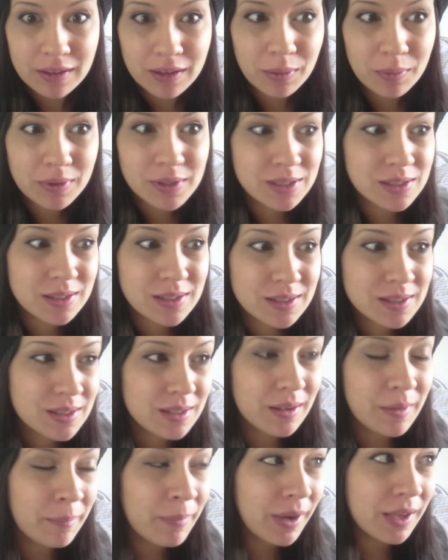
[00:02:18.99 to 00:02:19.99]
It was,
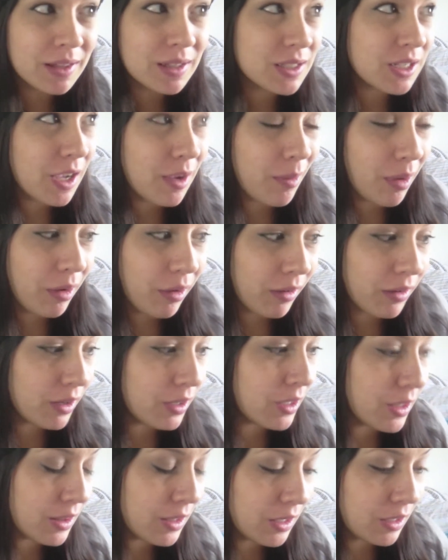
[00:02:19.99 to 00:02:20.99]
by the time I heard
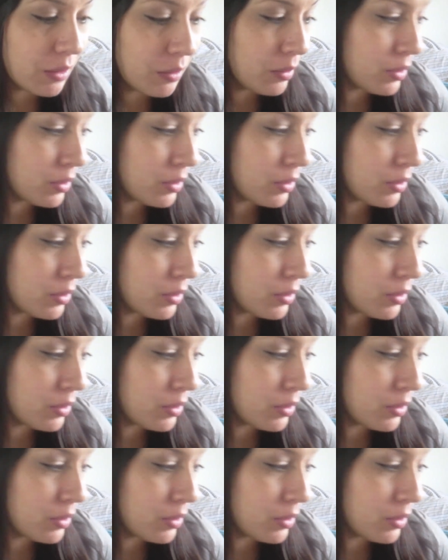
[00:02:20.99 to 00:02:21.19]
anything, it